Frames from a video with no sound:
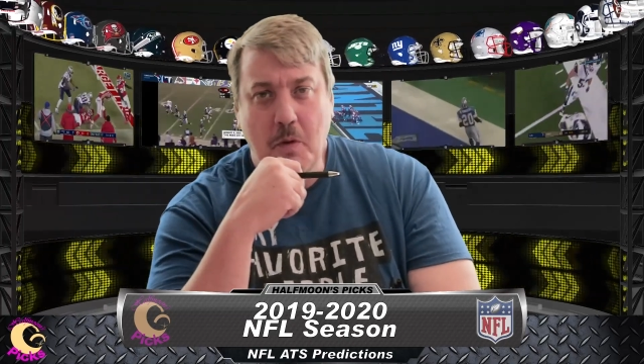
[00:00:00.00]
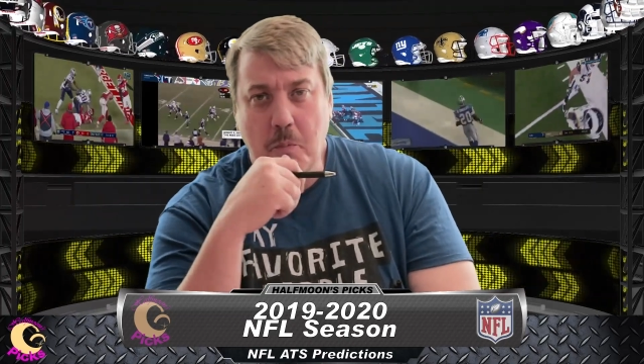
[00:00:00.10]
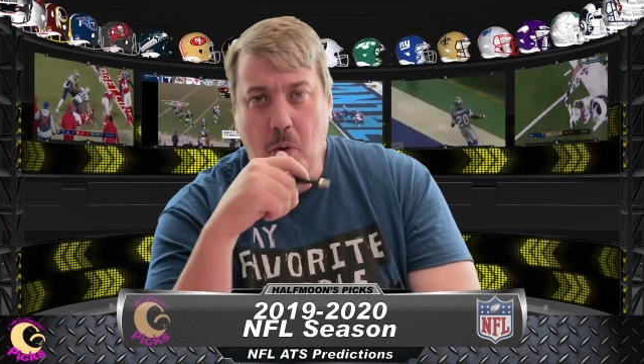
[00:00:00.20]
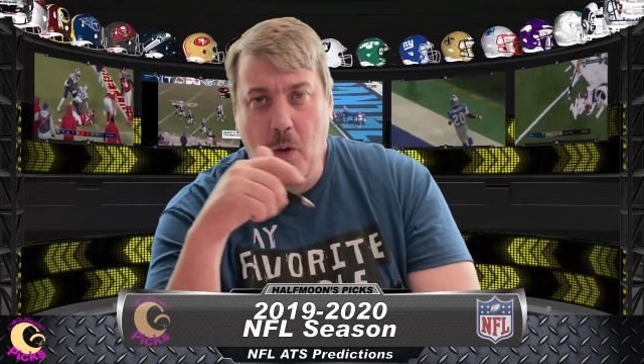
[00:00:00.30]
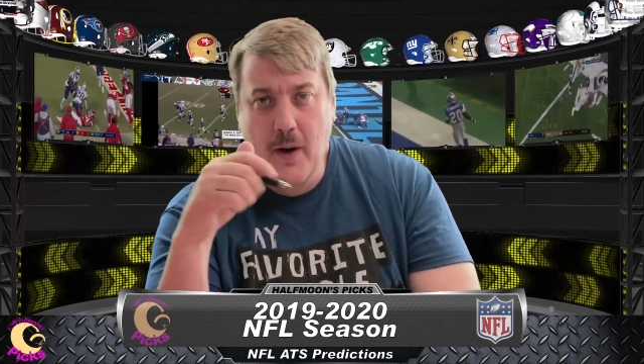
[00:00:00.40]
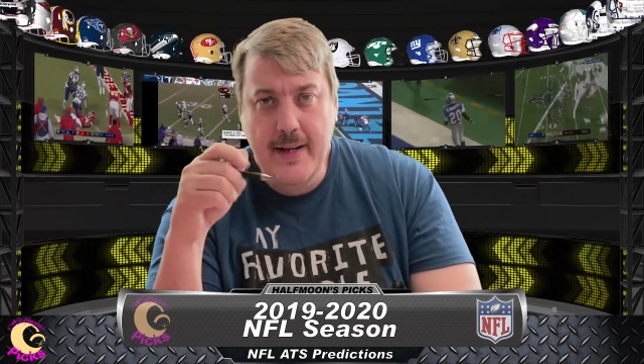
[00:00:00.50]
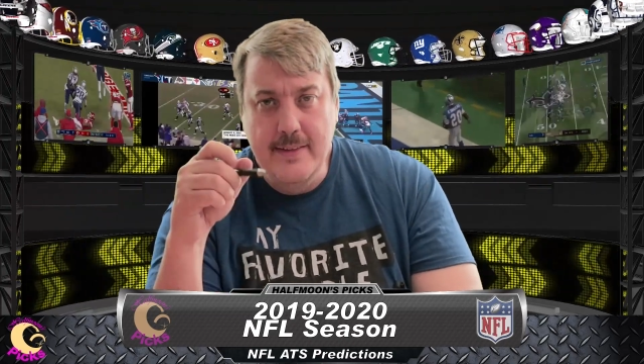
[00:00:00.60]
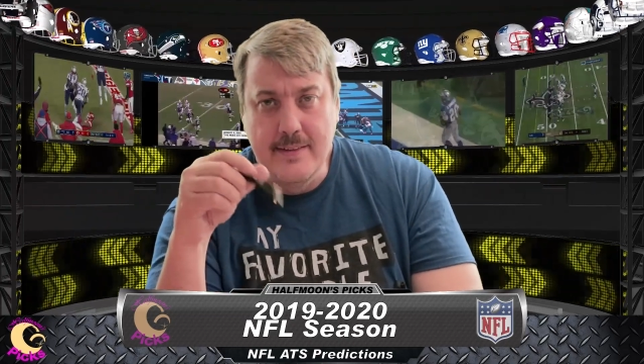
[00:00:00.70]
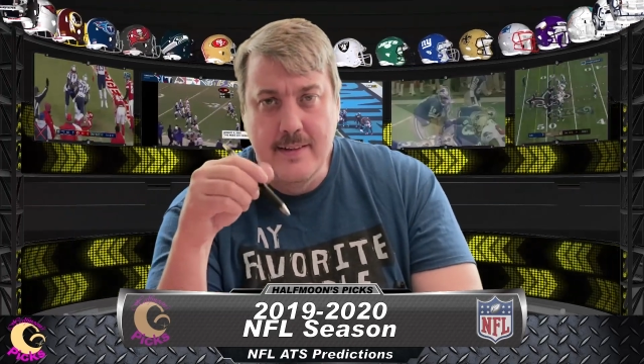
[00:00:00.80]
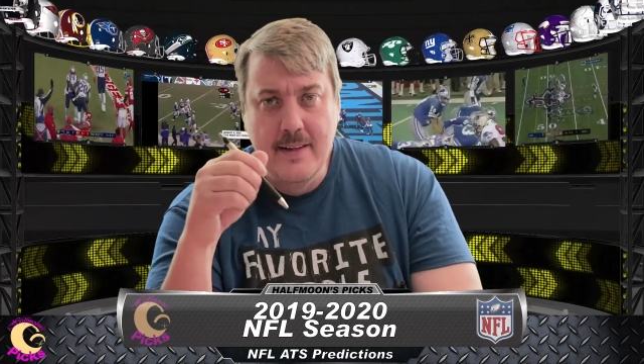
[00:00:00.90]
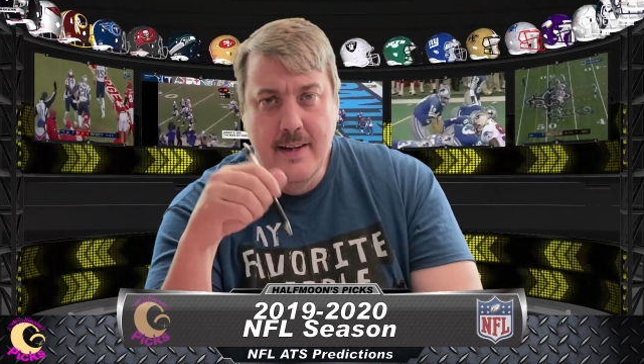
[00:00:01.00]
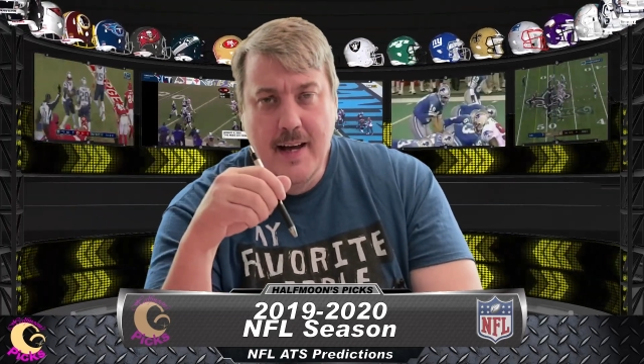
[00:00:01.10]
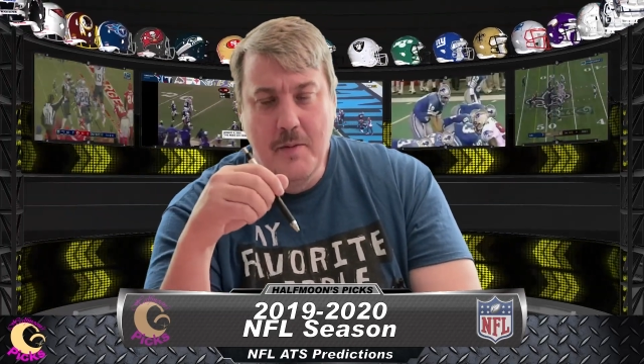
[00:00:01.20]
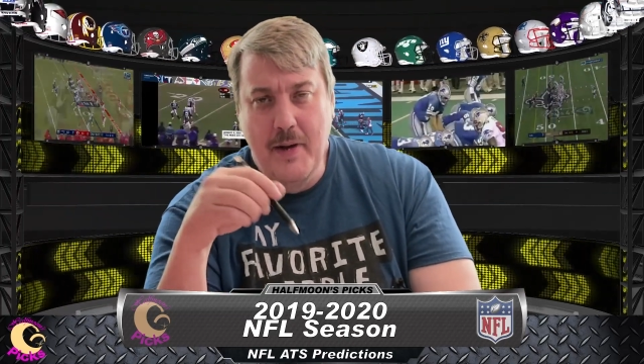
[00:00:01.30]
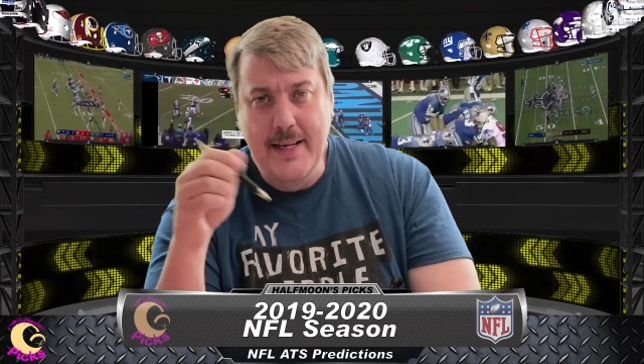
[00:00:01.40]
a point
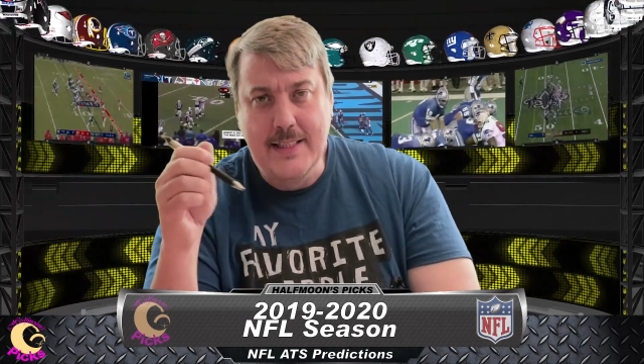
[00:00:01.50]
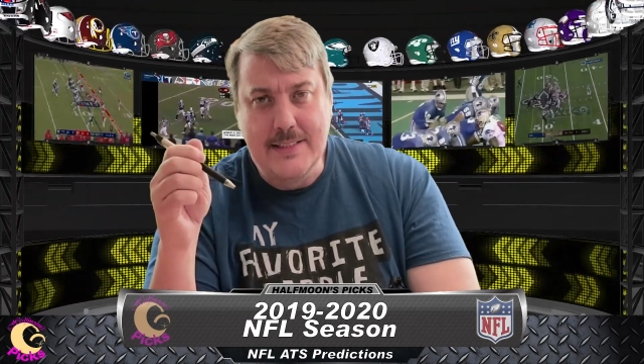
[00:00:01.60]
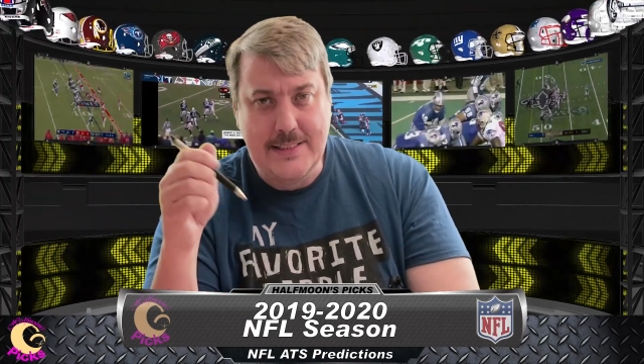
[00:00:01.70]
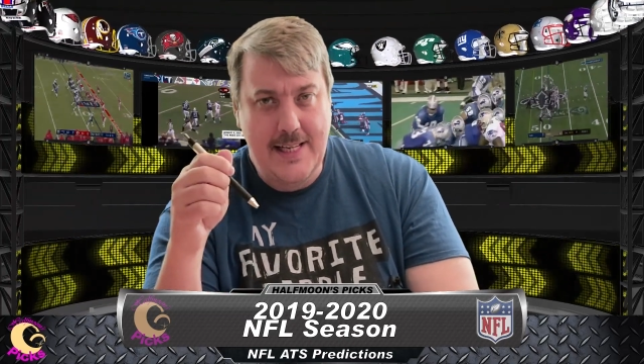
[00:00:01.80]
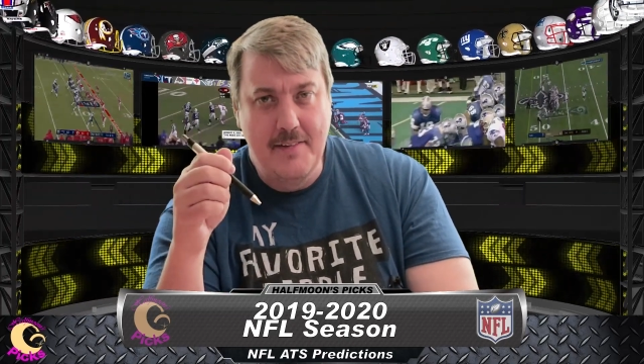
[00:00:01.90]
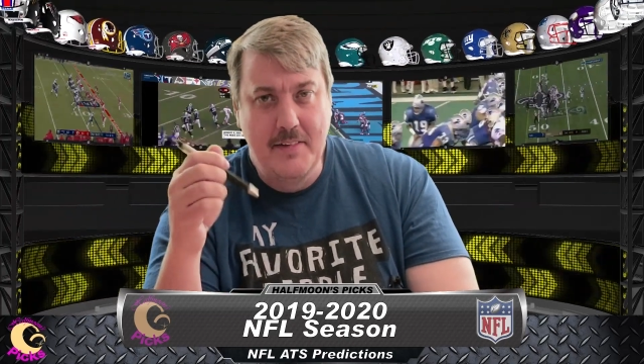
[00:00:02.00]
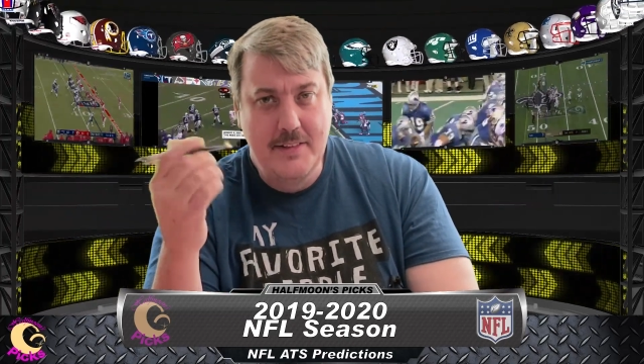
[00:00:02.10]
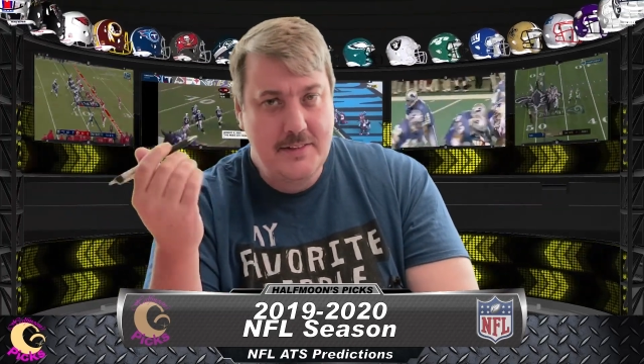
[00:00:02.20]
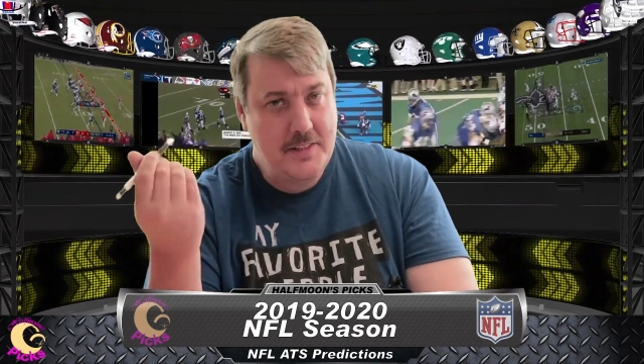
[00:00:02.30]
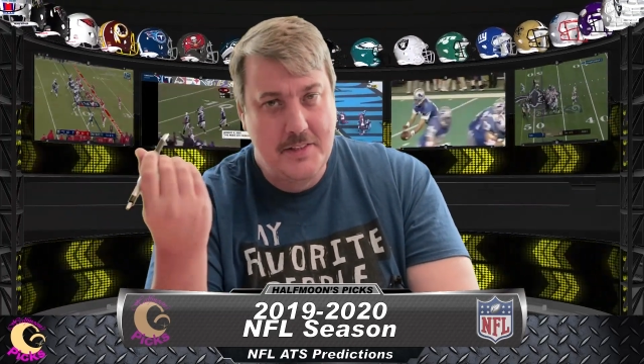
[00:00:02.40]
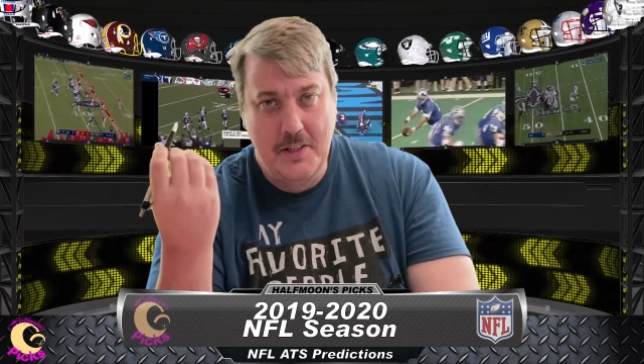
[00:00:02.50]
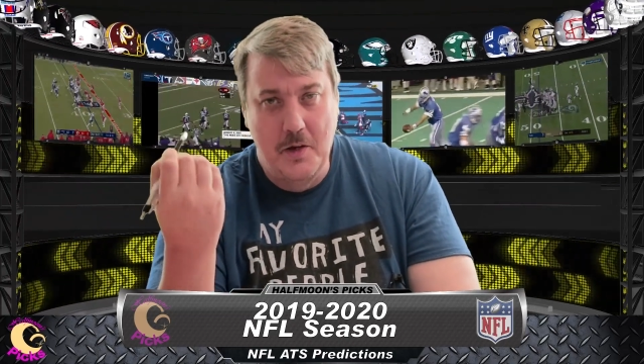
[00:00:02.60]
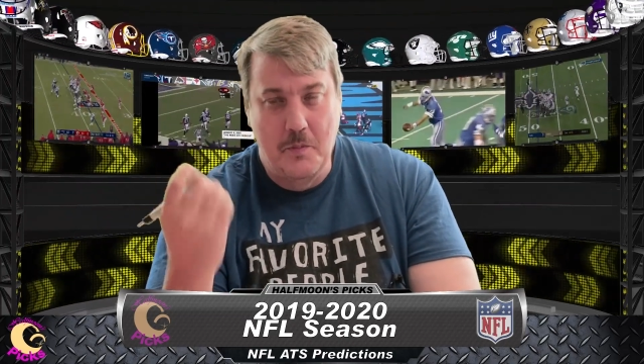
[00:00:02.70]
and make it 7. Just